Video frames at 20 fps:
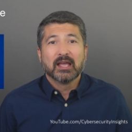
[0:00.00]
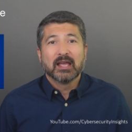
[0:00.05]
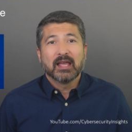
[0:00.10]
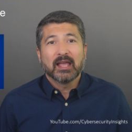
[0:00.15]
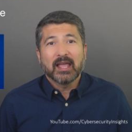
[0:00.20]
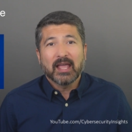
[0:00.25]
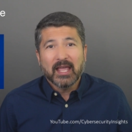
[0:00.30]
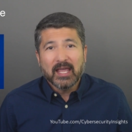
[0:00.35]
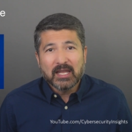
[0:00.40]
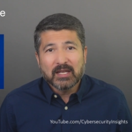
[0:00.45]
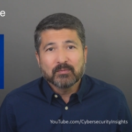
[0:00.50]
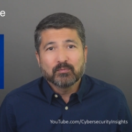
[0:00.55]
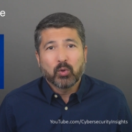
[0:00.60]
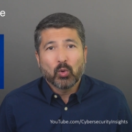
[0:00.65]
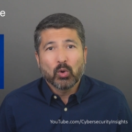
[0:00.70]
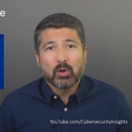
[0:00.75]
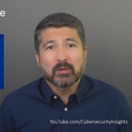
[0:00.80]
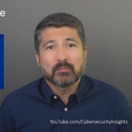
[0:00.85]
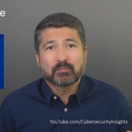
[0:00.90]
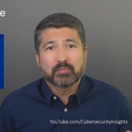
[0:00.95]

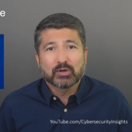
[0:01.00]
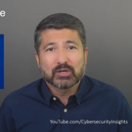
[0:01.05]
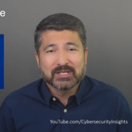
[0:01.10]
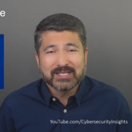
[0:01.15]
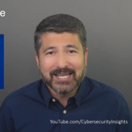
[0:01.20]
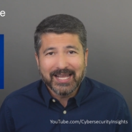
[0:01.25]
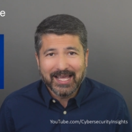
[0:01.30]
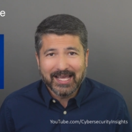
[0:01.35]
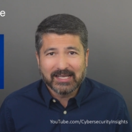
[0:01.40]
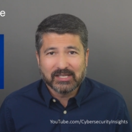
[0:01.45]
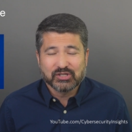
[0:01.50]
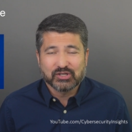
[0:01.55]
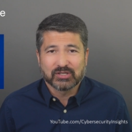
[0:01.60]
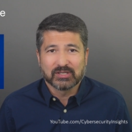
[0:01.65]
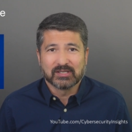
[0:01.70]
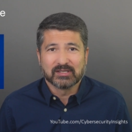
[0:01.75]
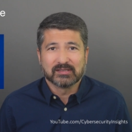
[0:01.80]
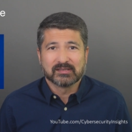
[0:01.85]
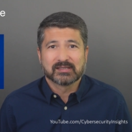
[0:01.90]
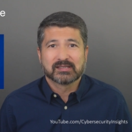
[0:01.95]
endpoint
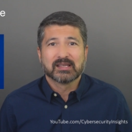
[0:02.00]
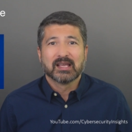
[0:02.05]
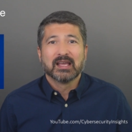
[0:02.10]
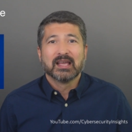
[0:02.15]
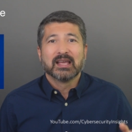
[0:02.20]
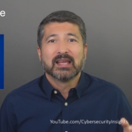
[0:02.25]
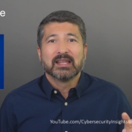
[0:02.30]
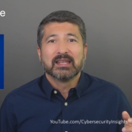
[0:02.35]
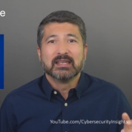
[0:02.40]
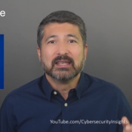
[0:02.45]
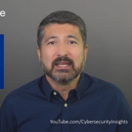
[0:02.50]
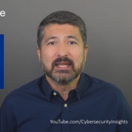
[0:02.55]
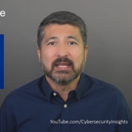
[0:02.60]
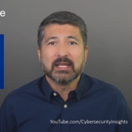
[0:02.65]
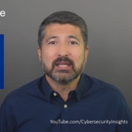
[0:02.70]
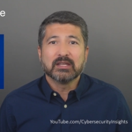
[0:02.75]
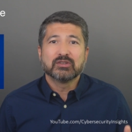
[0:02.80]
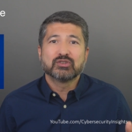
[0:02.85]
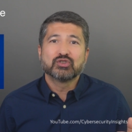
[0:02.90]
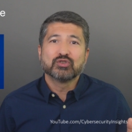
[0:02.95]
protections
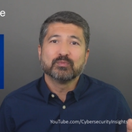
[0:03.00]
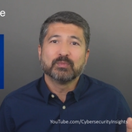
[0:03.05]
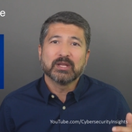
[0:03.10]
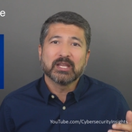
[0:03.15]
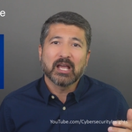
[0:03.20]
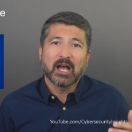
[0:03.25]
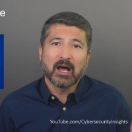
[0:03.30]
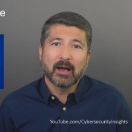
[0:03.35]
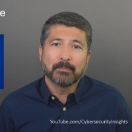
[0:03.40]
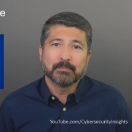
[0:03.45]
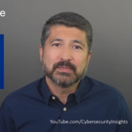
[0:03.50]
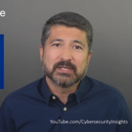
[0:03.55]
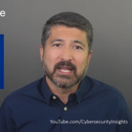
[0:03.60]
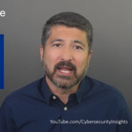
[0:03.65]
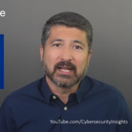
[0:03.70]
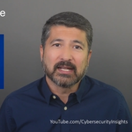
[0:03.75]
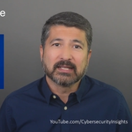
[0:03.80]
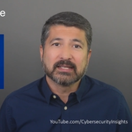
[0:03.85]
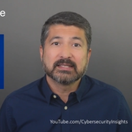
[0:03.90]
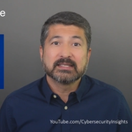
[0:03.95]
need to be
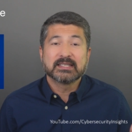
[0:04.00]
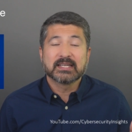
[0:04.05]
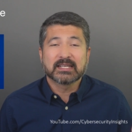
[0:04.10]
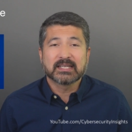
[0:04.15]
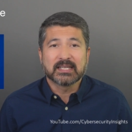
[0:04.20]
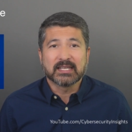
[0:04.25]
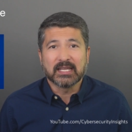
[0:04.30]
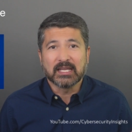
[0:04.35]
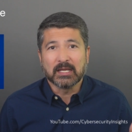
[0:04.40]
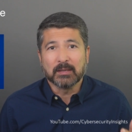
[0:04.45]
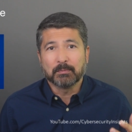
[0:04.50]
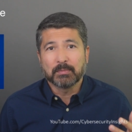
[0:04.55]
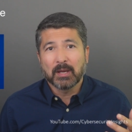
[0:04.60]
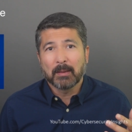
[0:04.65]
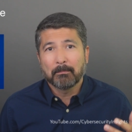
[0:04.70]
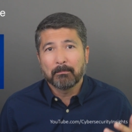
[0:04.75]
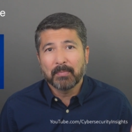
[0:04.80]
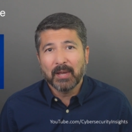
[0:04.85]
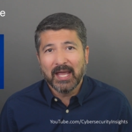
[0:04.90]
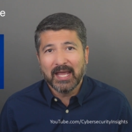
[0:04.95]
updated to keep
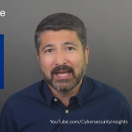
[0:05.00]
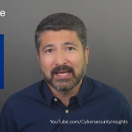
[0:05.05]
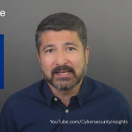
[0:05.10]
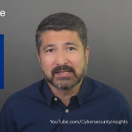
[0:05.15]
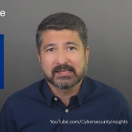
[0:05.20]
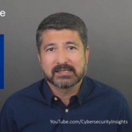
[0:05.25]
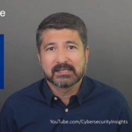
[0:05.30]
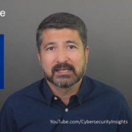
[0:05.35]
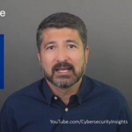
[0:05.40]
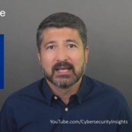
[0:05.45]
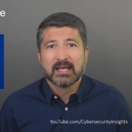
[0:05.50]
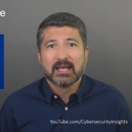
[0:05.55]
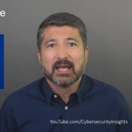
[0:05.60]
pace.